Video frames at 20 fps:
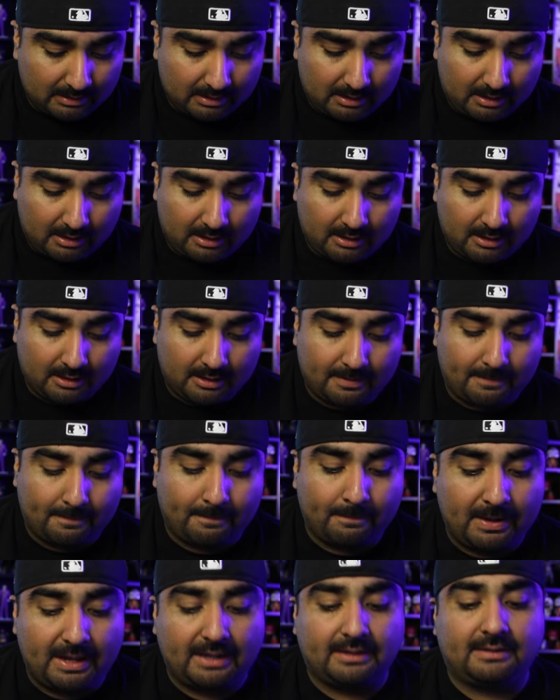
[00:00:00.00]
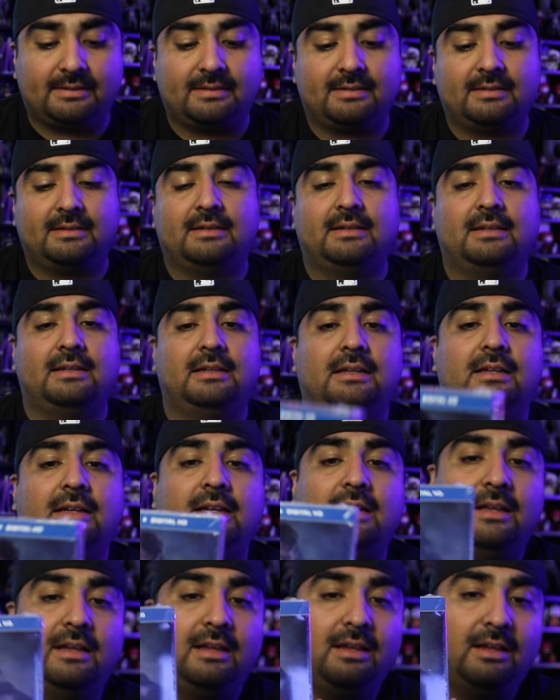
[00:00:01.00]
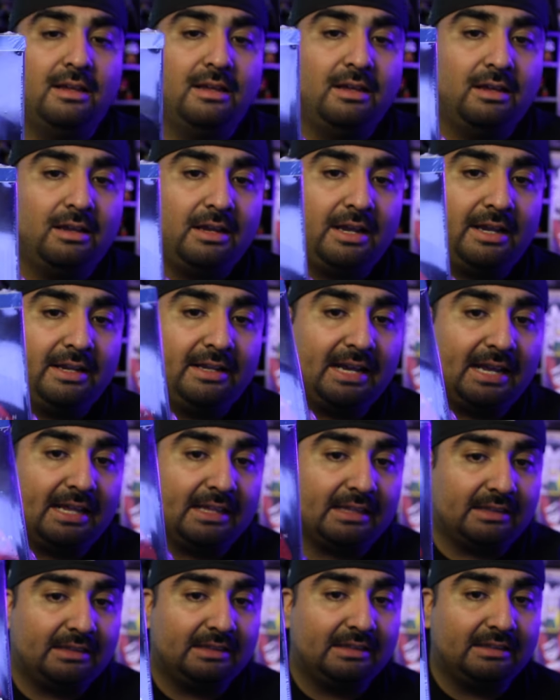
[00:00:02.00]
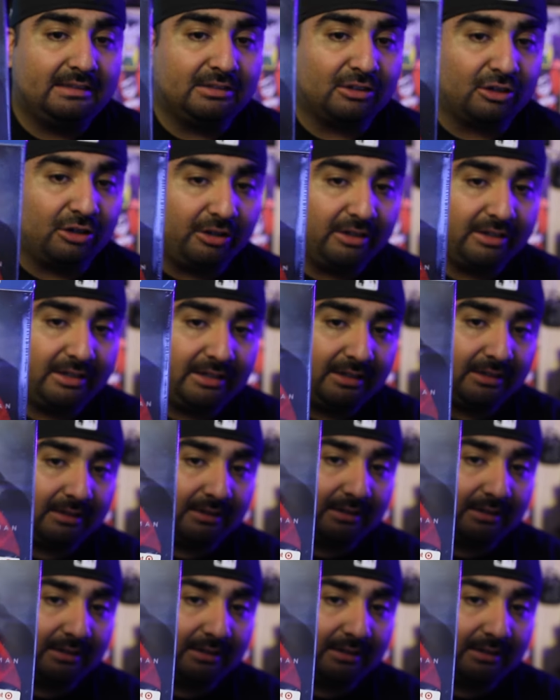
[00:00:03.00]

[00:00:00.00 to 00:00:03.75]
But I got the Target